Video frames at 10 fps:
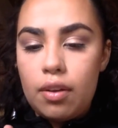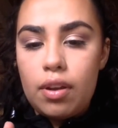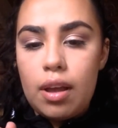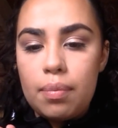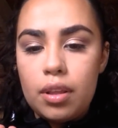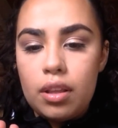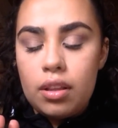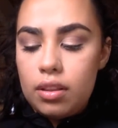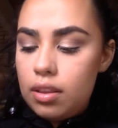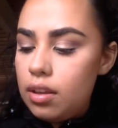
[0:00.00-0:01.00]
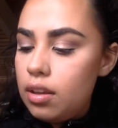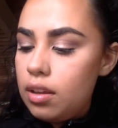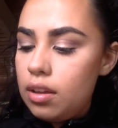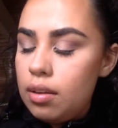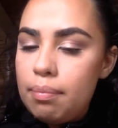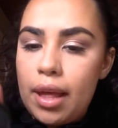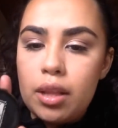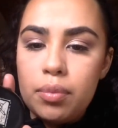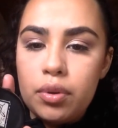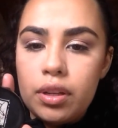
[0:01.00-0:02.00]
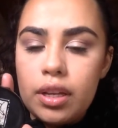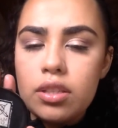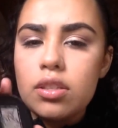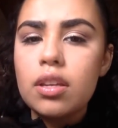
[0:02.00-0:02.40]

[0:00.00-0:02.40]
I grabbed the Malibu Glitz.